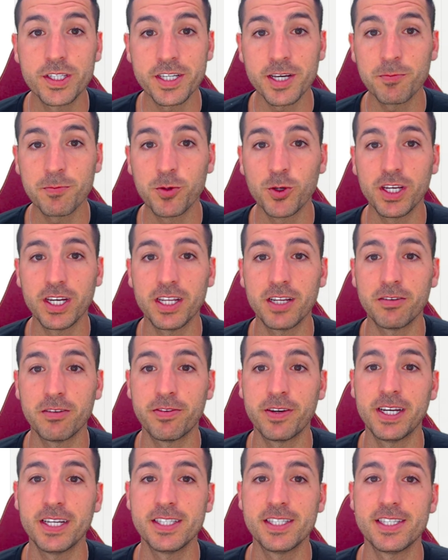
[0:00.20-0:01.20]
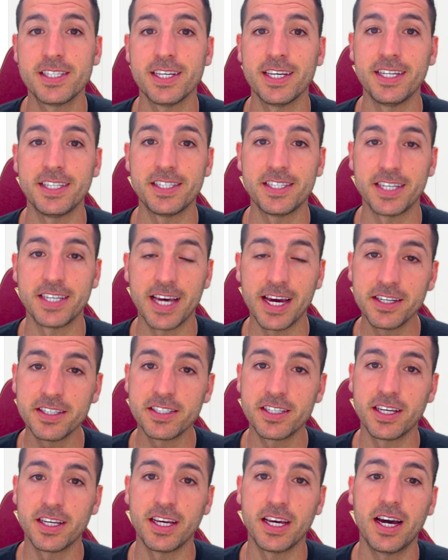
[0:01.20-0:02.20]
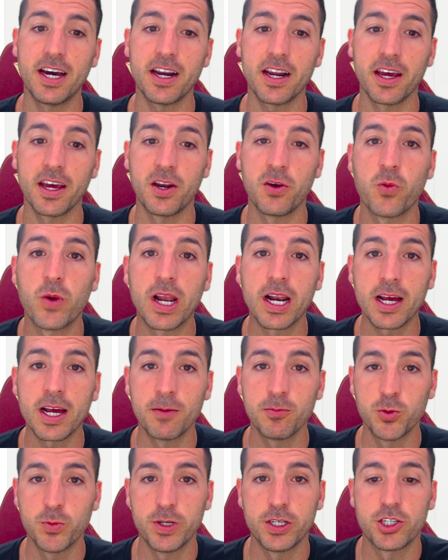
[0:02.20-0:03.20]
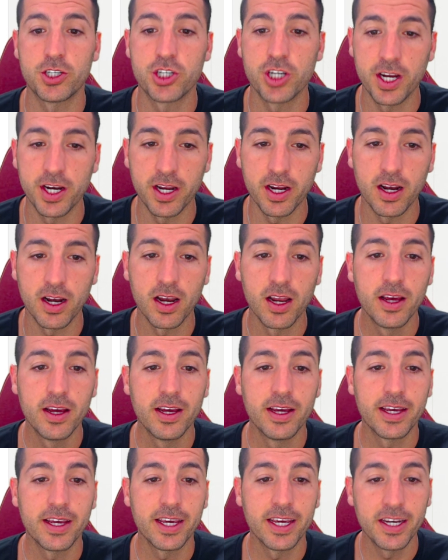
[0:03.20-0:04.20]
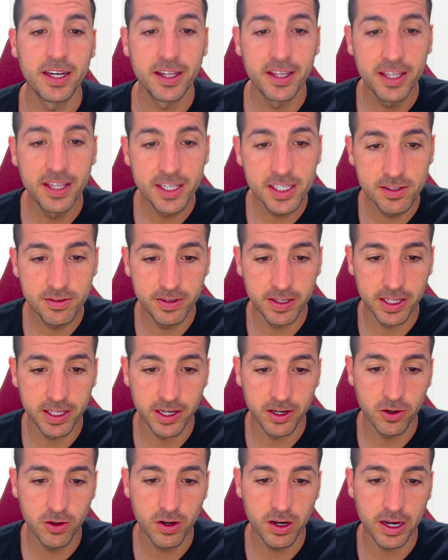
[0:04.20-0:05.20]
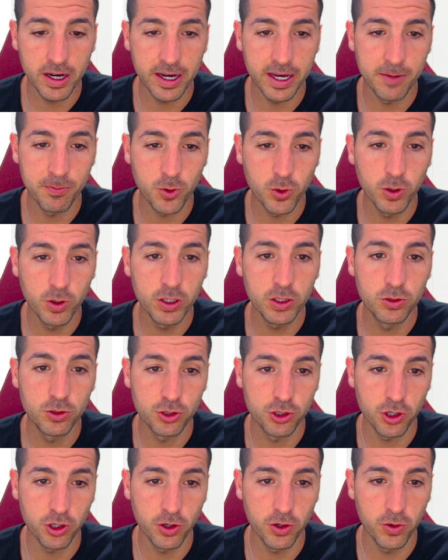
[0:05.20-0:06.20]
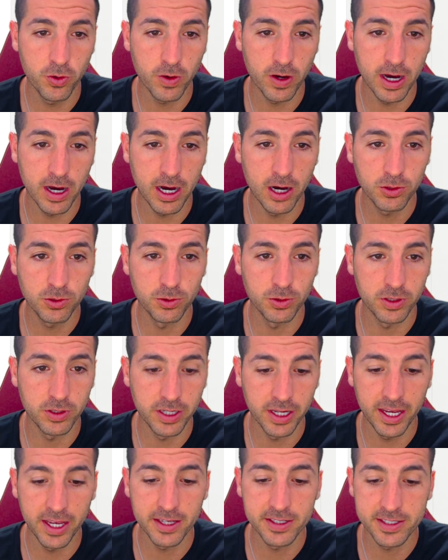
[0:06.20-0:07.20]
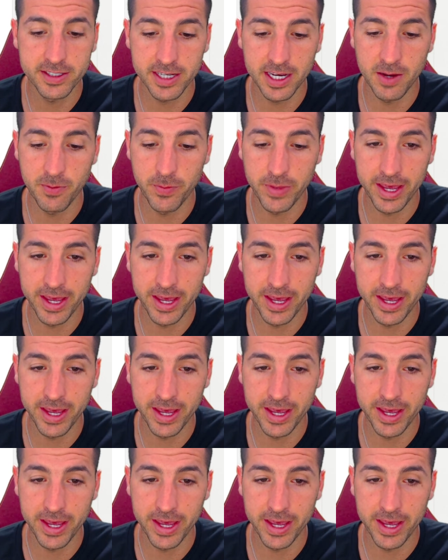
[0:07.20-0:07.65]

up, you data friends? It's Yanis here and welcome to my channel. In this video, I'm going to show you how to take some